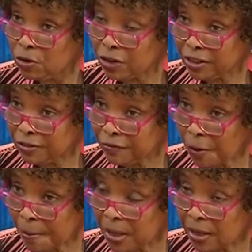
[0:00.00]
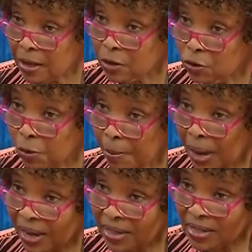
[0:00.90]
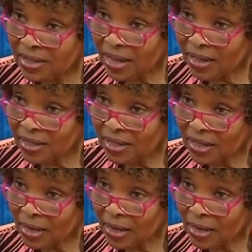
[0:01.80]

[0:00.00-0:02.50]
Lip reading: transforming your mindset